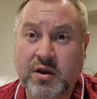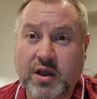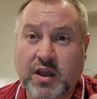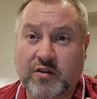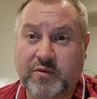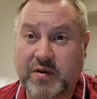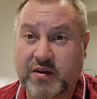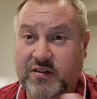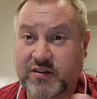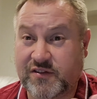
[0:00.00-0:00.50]

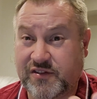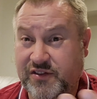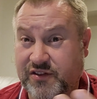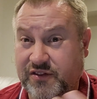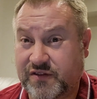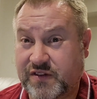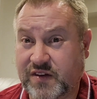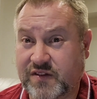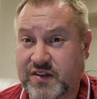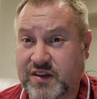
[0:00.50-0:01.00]
especially if
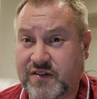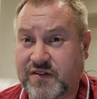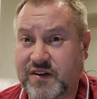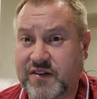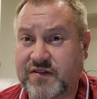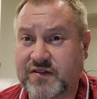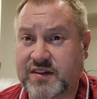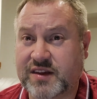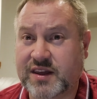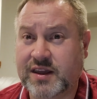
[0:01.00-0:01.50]
it's a
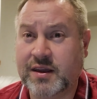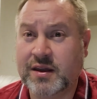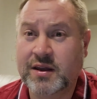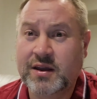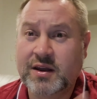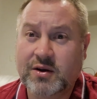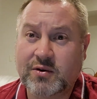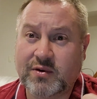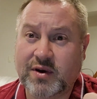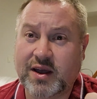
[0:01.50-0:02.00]
50-50
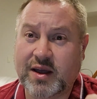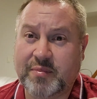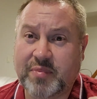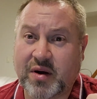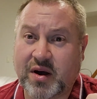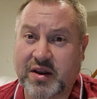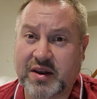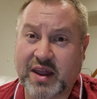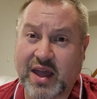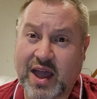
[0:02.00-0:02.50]
where
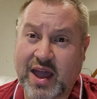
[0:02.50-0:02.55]
partner